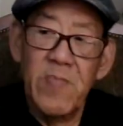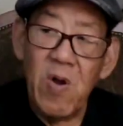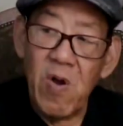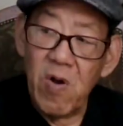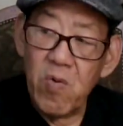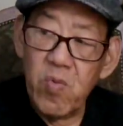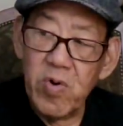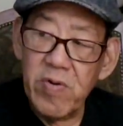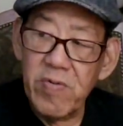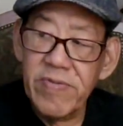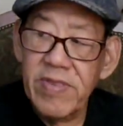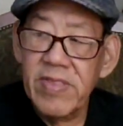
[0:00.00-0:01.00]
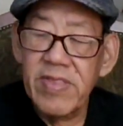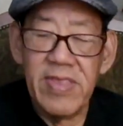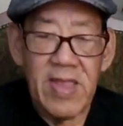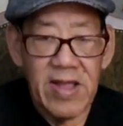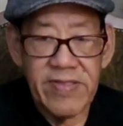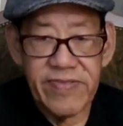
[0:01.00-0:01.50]
our world,
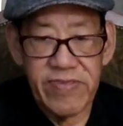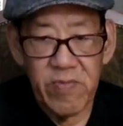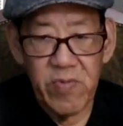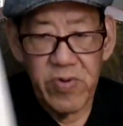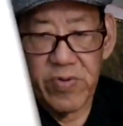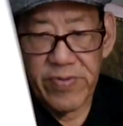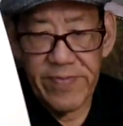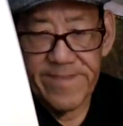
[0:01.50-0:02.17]
Nazi world.